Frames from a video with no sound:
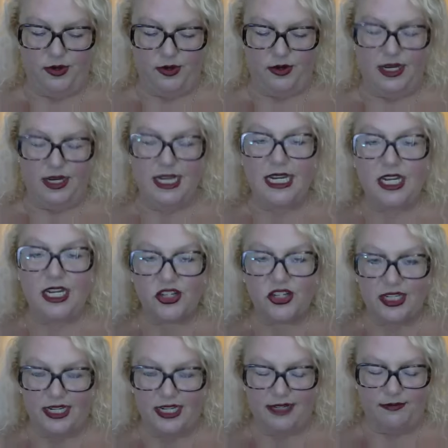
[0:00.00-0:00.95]
were
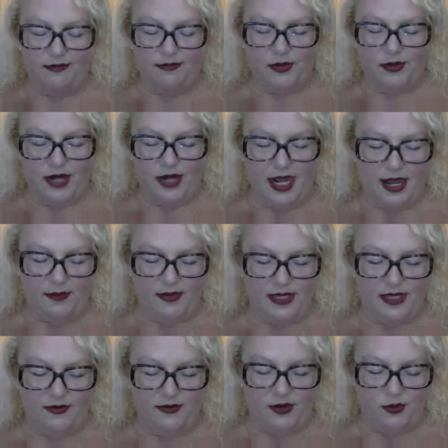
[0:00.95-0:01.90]
initially,
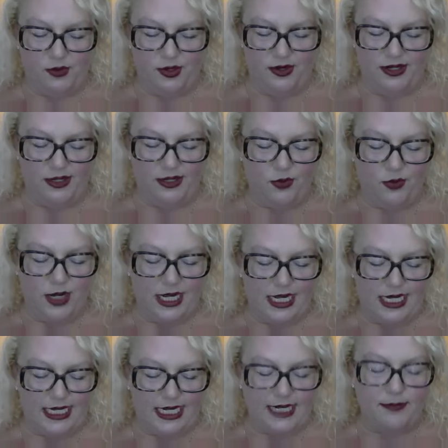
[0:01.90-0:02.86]
perhaps, if you weren't
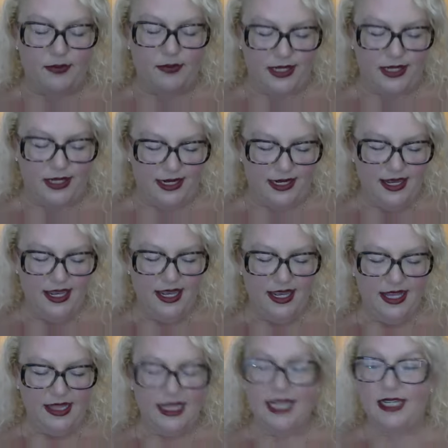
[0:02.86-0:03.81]
reading deeply,
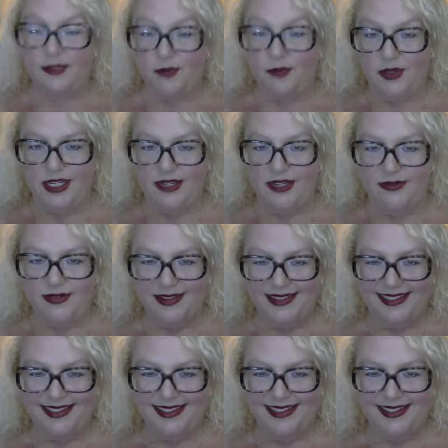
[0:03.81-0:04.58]
led to believe.